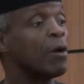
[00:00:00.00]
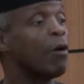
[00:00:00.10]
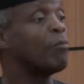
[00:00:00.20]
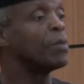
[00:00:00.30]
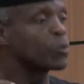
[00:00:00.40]

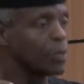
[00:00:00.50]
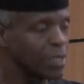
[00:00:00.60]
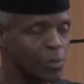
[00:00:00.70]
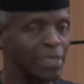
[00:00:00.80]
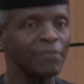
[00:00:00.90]
of
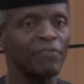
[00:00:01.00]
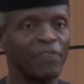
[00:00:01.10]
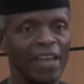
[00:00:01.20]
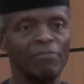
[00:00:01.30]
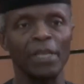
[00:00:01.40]
between
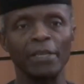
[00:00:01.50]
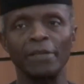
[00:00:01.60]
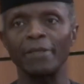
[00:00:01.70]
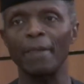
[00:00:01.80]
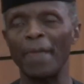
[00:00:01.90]
25
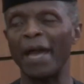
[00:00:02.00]
million